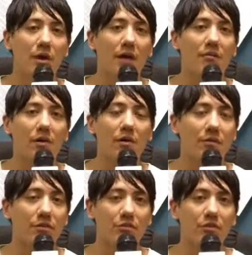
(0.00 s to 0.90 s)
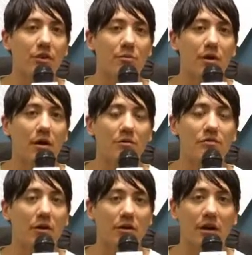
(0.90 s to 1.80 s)
you have all of these video
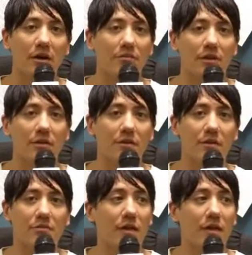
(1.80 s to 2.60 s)
blogs archived right there.